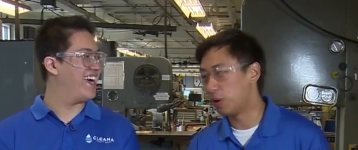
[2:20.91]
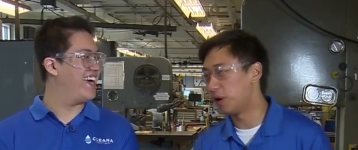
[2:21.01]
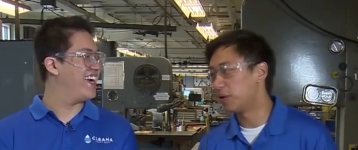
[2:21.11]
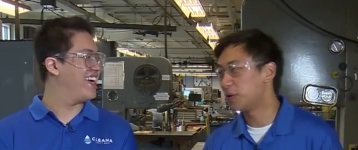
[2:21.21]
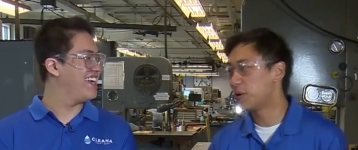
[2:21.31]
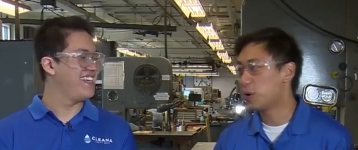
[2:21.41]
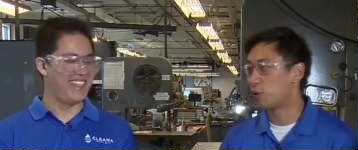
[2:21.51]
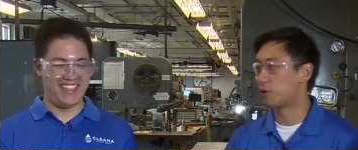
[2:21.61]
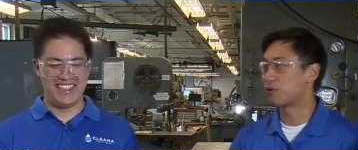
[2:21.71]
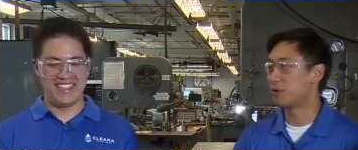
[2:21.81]
Speaker 1: well,
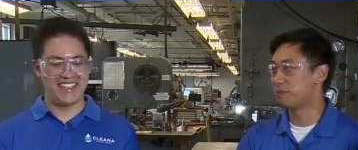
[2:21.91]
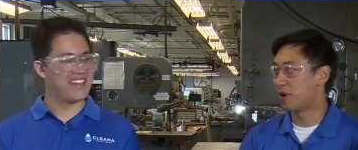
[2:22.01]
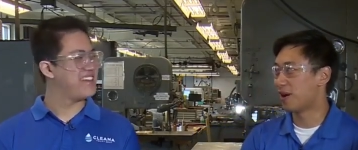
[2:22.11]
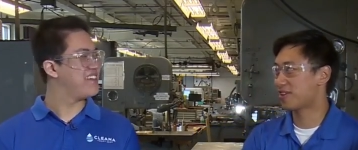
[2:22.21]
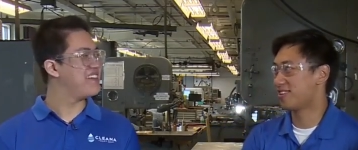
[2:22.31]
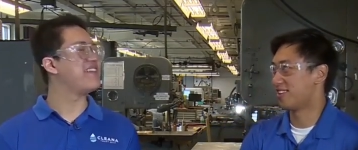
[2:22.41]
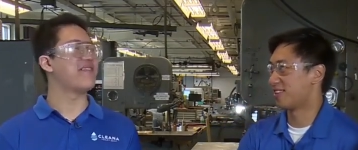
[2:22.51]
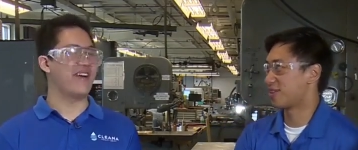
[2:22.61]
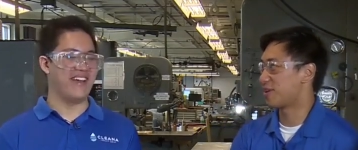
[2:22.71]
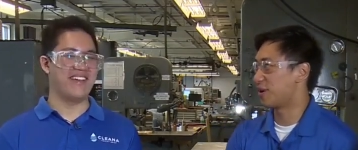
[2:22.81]
we're from
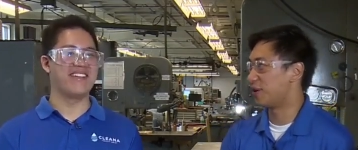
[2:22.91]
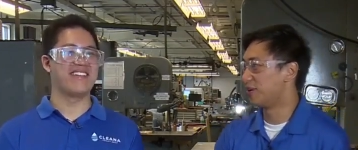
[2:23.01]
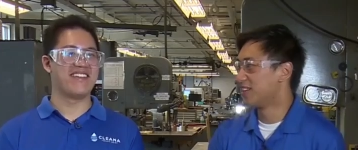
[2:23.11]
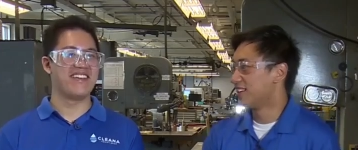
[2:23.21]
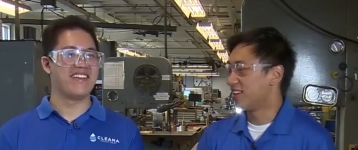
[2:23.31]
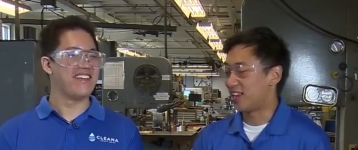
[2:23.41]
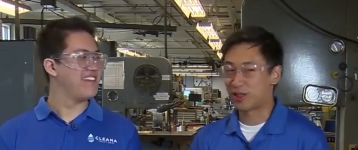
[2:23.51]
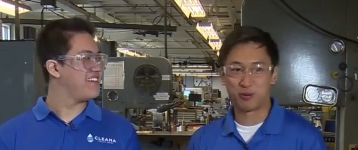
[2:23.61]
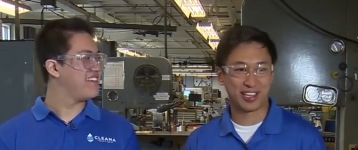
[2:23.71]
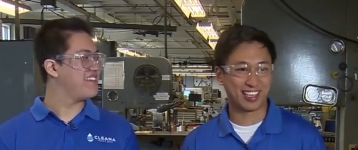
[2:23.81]
Boston, right. so
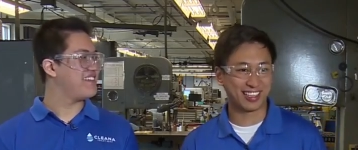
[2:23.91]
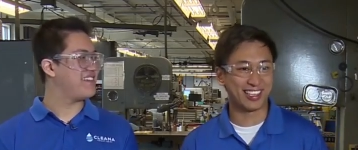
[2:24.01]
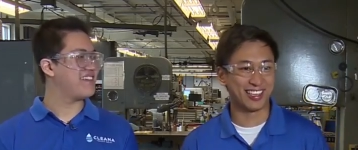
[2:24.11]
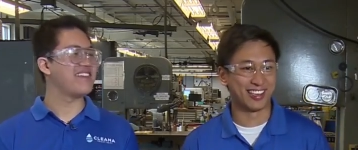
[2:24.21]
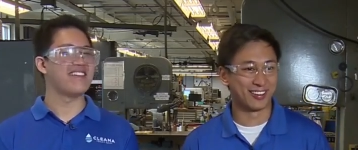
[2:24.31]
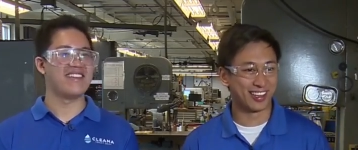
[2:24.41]
it's Wicked Cleana,